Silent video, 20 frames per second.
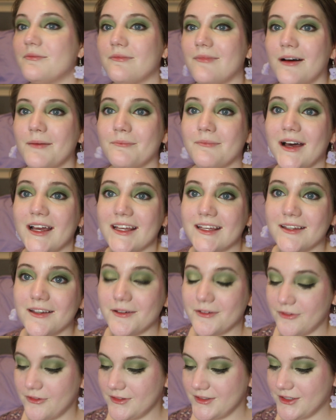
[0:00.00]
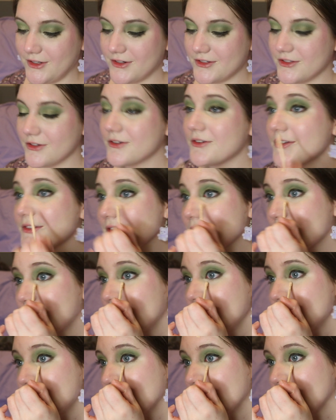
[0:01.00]
my dark circles are
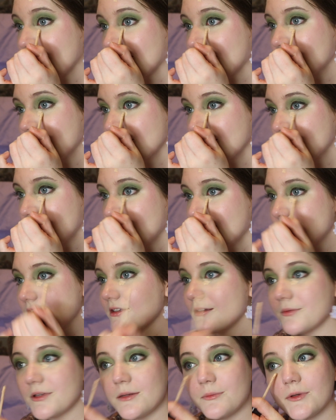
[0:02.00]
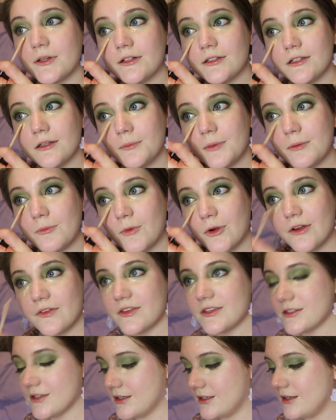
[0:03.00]
quite big. So I'm gonna put a little bit more of
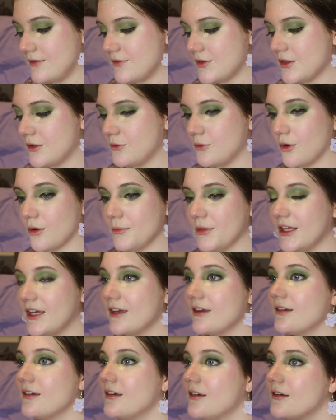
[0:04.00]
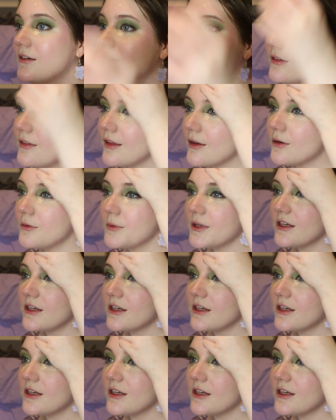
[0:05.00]
this on, even though normally that would be